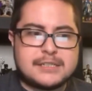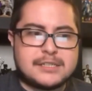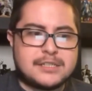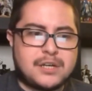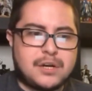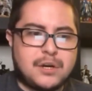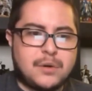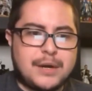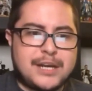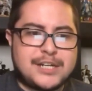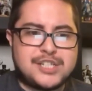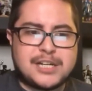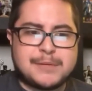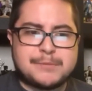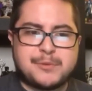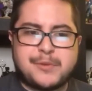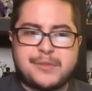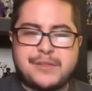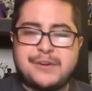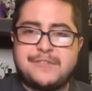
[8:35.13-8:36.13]
So, and she
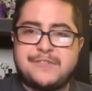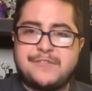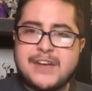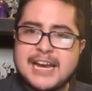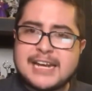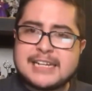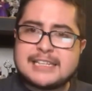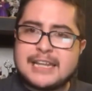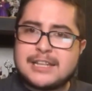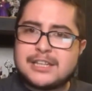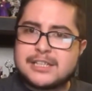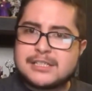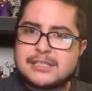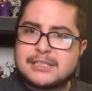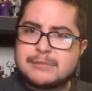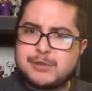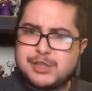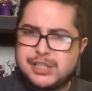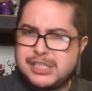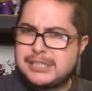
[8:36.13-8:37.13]
comes with an effect that
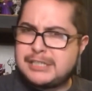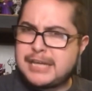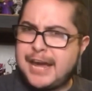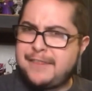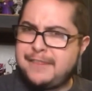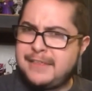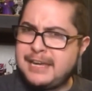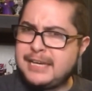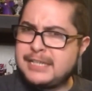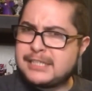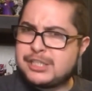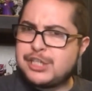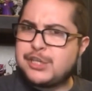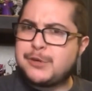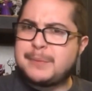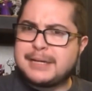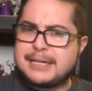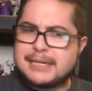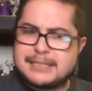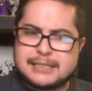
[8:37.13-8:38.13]
looks, which is, I think, is
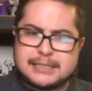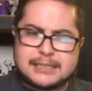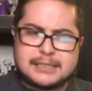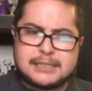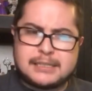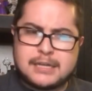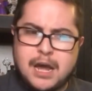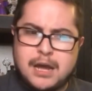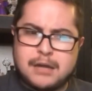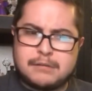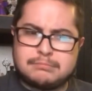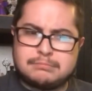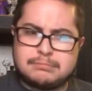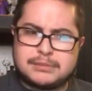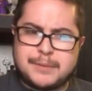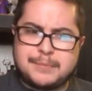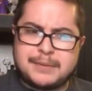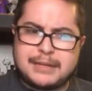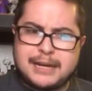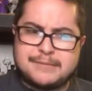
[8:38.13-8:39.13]
new, because it's not
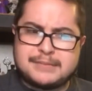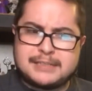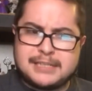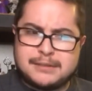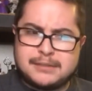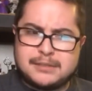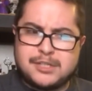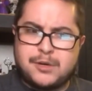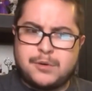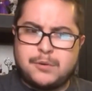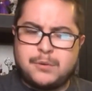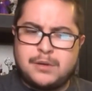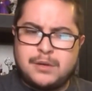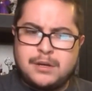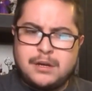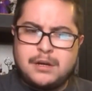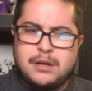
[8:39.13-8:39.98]
something I've seen. So